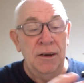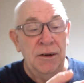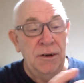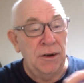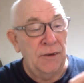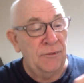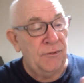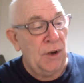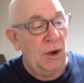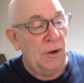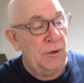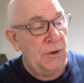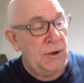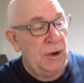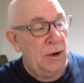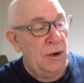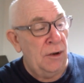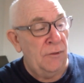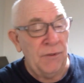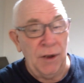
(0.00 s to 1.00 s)
You've got
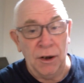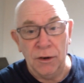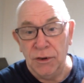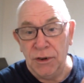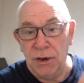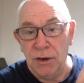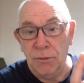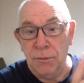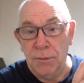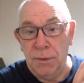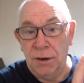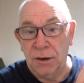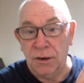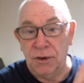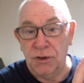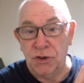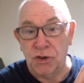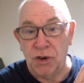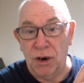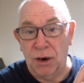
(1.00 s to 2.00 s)
your volume
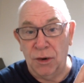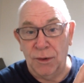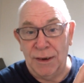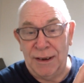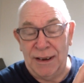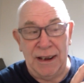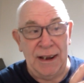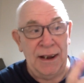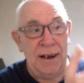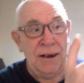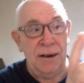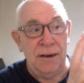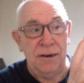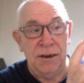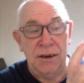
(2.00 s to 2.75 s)
control here,